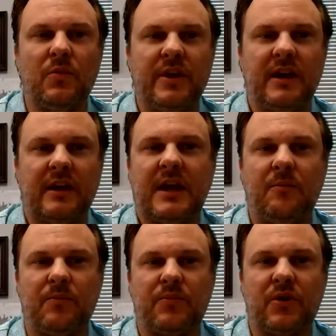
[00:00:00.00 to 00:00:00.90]
But then it
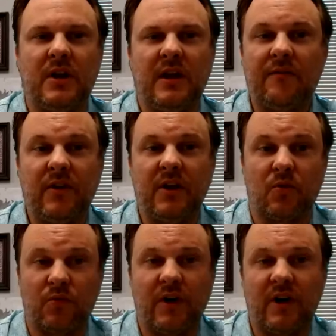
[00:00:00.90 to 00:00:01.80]
came pretty
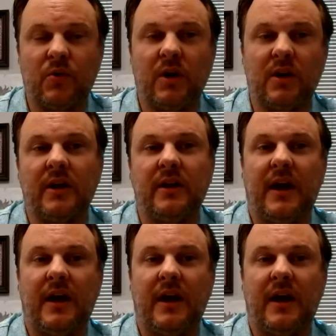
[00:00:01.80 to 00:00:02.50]
evident very quickly